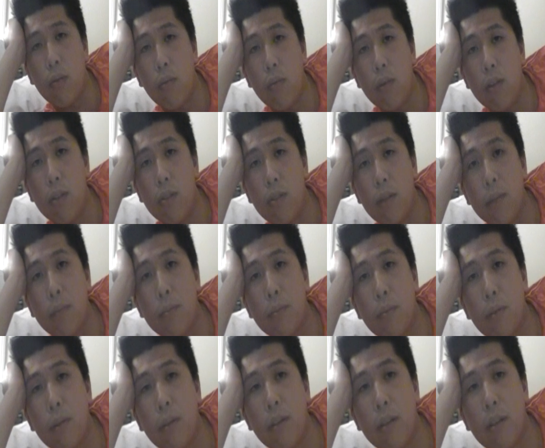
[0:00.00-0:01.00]
what dreams
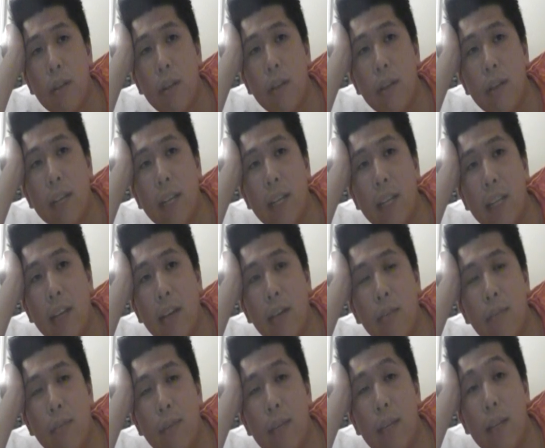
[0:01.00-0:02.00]
were occurring and they will
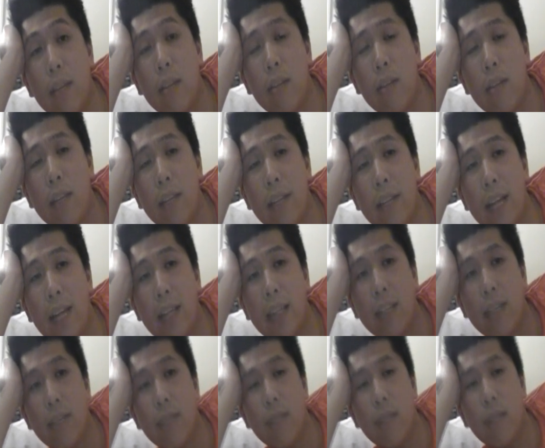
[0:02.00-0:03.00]
appear alert and
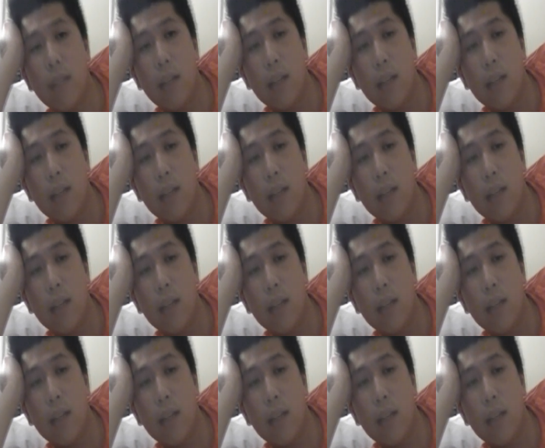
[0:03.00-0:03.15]
active.